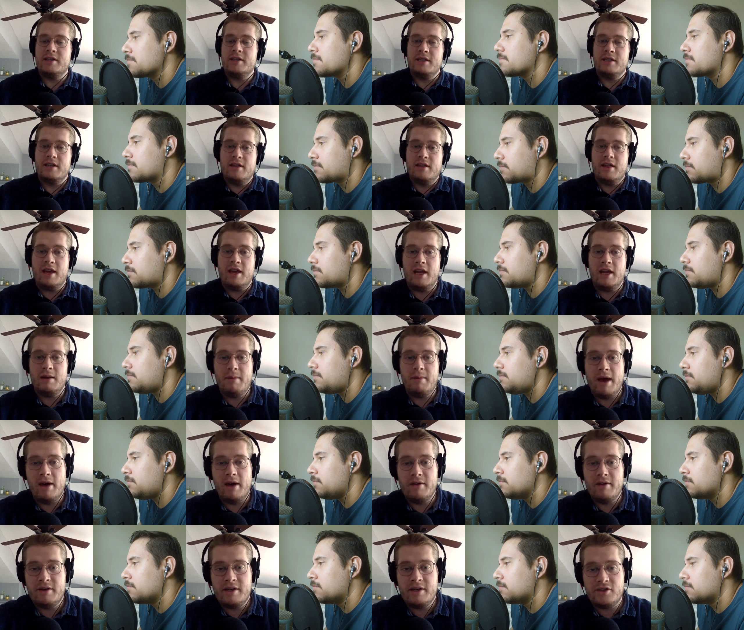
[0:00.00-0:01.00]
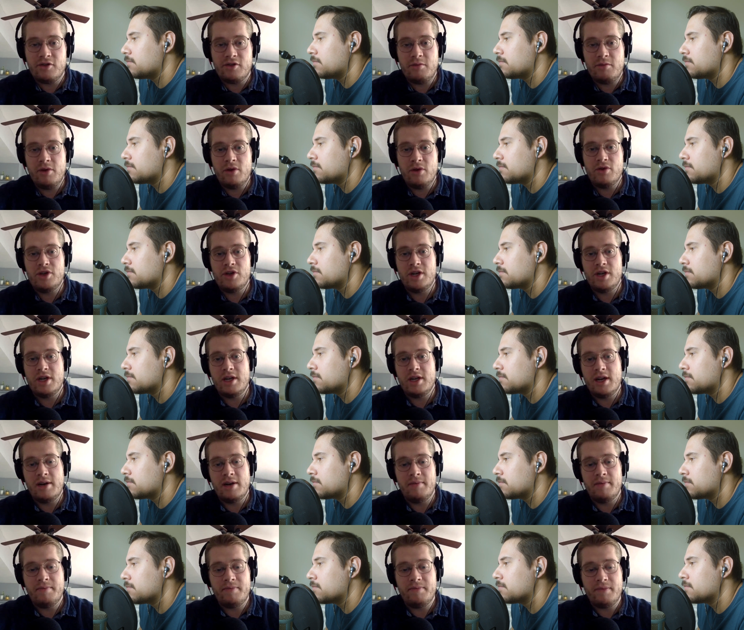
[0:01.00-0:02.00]
Speaker 1: into thinking about
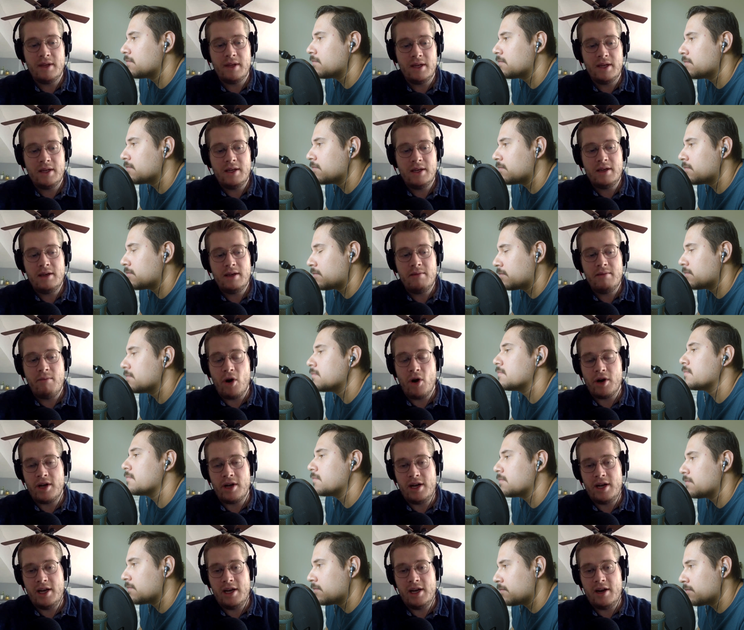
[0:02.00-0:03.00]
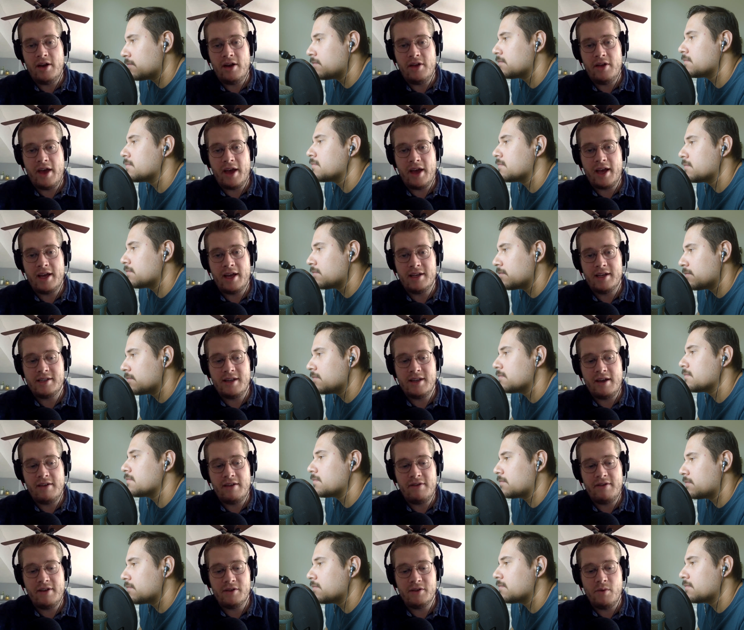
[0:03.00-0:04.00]
distribution and marketing and all that kind of
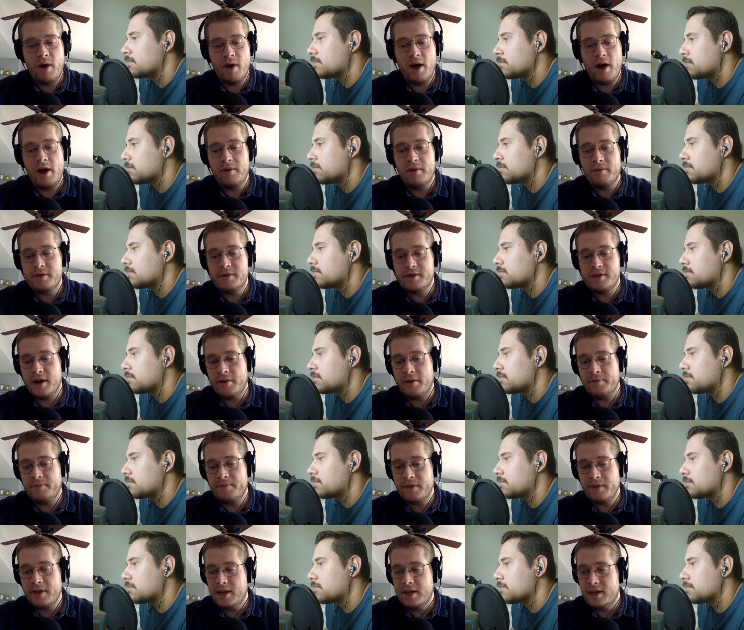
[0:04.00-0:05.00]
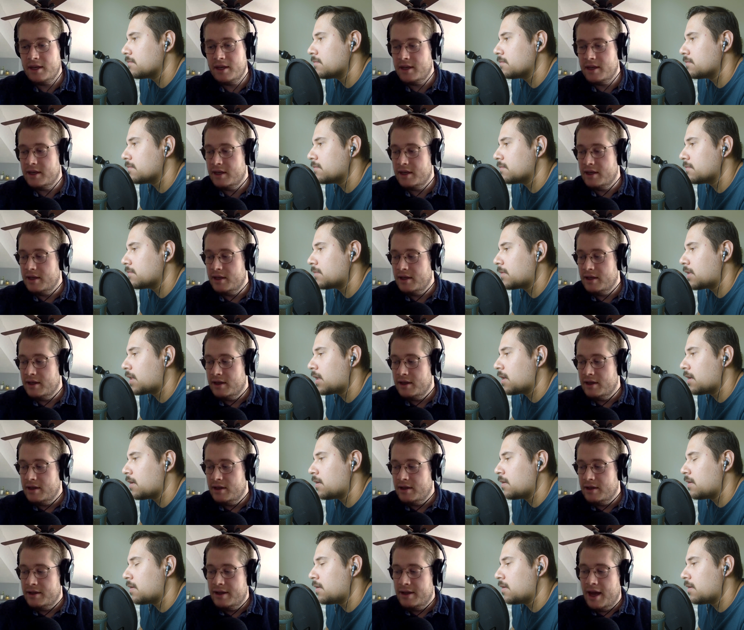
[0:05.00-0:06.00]
stuff as well. So,
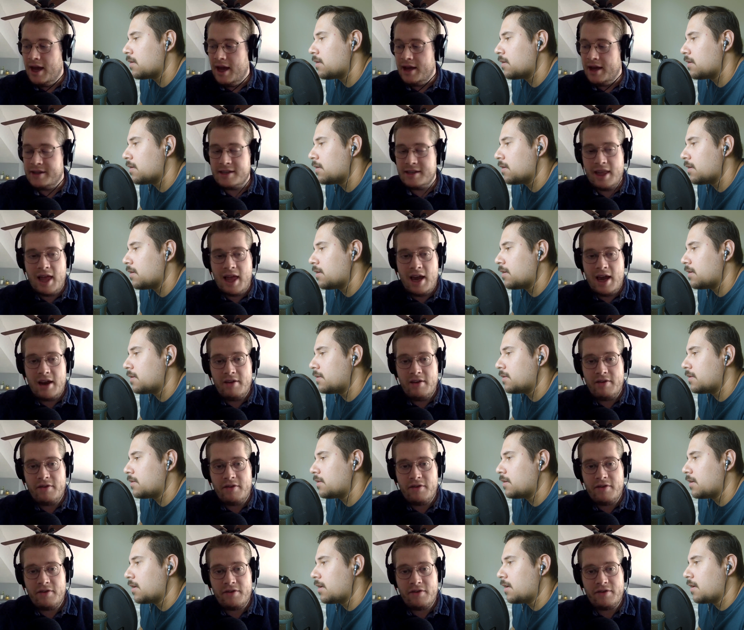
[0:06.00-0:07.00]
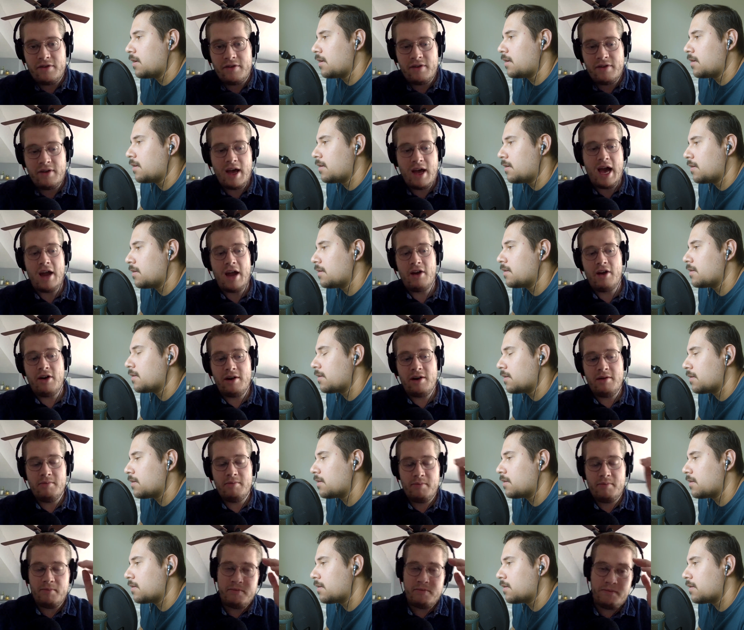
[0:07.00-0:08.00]
yeah, it's a lot of
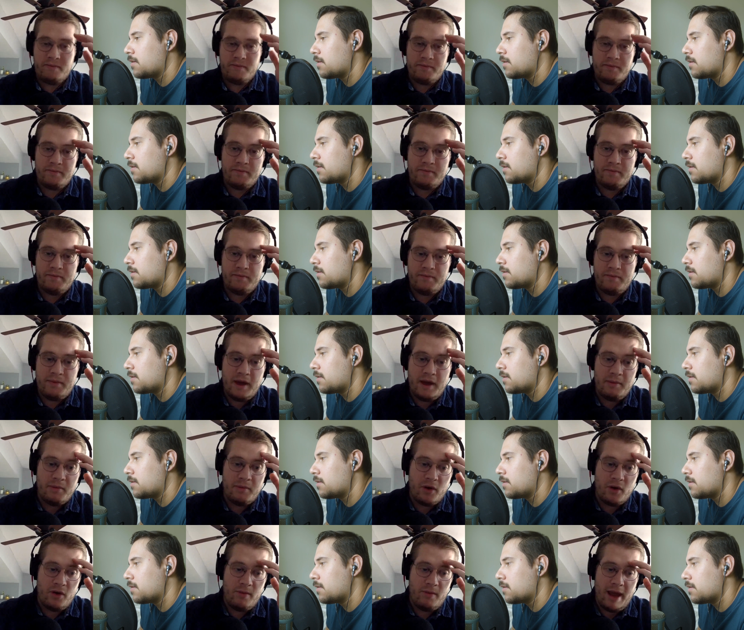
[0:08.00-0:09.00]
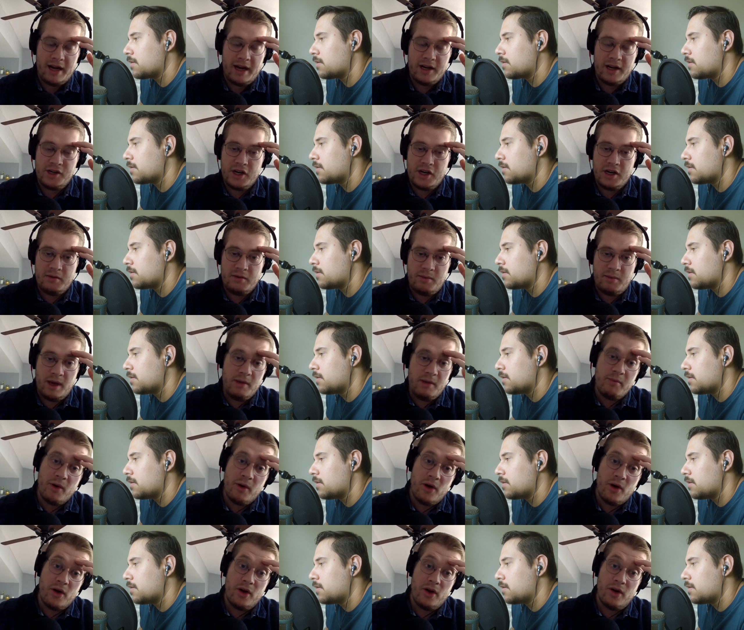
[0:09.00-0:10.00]
hiring people, managing
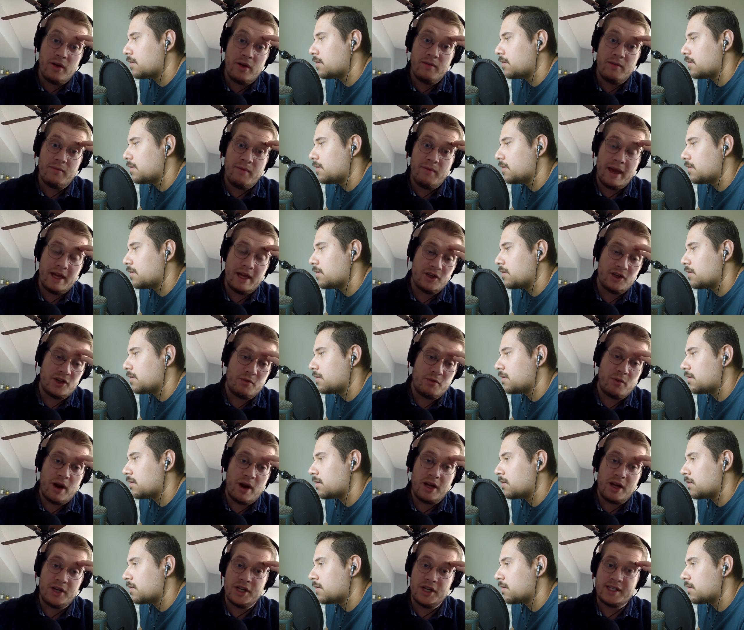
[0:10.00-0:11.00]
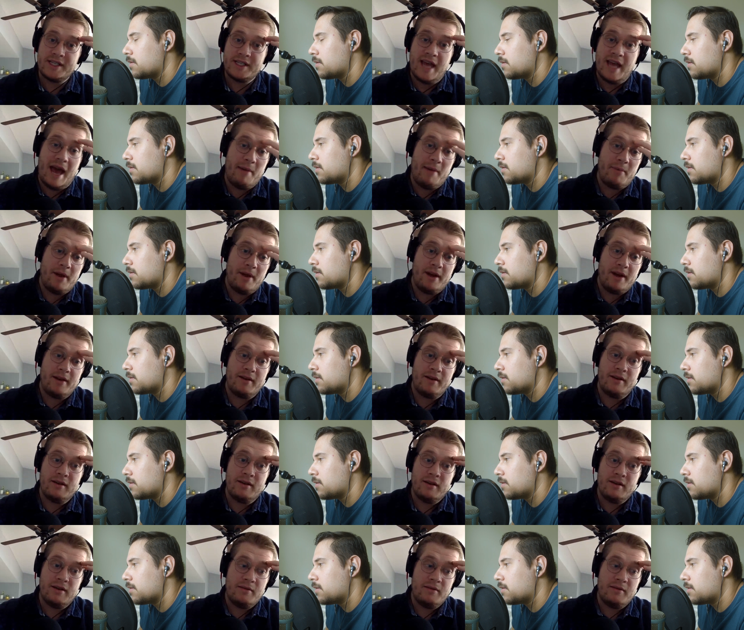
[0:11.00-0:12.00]
people, making sure projects happen,